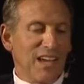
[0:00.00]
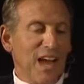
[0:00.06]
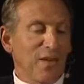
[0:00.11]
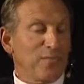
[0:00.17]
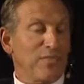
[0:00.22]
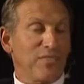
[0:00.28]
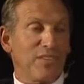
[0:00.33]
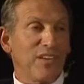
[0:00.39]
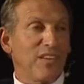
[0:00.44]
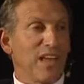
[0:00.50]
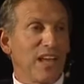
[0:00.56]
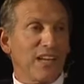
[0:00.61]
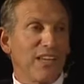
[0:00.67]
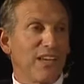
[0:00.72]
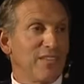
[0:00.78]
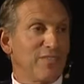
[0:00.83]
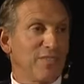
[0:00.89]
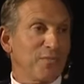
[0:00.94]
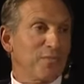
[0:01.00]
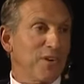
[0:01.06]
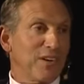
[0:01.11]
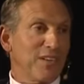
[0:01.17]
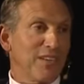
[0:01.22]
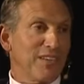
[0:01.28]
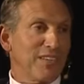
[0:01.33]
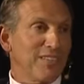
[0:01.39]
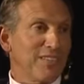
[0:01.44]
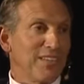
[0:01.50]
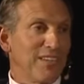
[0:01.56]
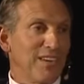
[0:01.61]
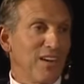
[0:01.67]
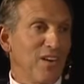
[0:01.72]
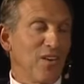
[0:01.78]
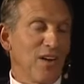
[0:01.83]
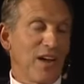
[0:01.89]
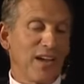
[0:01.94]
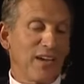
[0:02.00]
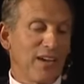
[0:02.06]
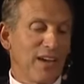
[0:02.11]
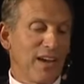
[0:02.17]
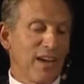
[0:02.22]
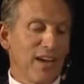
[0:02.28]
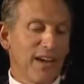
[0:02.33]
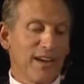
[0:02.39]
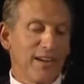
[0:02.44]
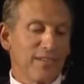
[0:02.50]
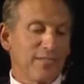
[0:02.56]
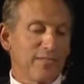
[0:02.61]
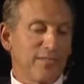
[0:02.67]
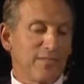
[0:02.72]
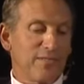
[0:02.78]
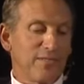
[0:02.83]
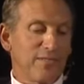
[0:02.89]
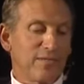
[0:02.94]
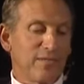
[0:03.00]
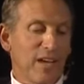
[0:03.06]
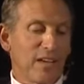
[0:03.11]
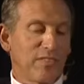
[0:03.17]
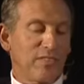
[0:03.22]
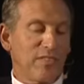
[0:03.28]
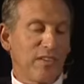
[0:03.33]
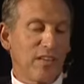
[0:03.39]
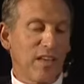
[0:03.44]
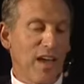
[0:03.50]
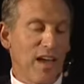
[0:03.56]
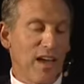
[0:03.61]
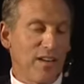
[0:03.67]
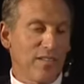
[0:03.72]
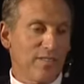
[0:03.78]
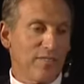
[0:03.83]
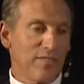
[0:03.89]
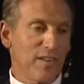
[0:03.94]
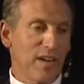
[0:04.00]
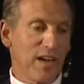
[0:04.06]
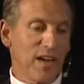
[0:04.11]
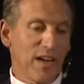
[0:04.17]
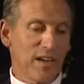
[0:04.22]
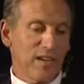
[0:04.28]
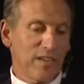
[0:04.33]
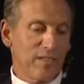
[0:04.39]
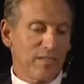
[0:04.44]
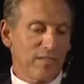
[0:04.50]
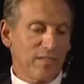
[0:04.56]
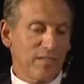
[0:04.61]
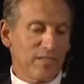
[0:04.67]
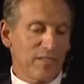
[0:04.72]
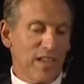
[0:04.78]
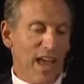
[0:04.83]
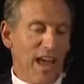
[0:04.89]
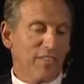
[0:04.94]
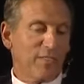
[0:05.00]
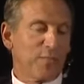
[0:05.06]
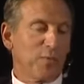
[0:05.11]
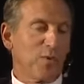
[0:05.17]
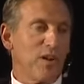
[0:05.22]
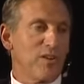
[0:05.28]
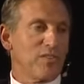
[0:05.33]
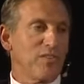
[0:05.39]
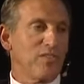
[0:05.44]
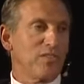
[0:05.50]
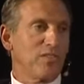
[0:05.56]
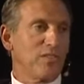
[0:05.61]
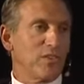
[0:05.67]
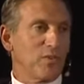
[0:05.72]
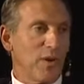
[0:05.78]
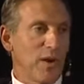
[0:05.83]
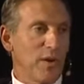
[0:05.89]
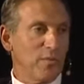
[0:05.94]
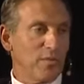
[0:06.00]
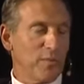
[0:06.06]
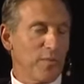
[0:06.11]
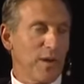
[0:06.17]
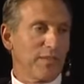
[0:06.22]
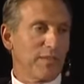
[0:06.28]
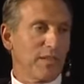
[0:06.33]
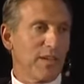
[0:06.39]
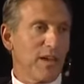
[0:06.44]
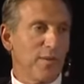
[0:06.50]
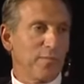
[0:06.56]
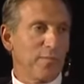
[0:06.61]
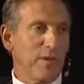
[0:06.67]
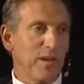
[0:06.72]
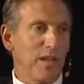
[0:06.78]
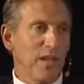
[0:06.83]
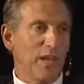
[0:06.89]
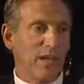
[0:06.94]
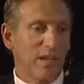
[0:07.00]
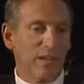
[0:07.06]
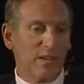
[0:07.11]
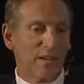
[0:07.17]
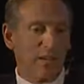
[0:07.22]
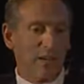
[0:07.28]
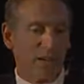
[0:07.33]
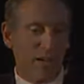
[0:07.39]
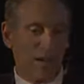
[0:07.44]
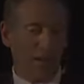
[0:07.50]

I'm still that kid from Brooklyn. You know, I still have aspirations and dreams about the company and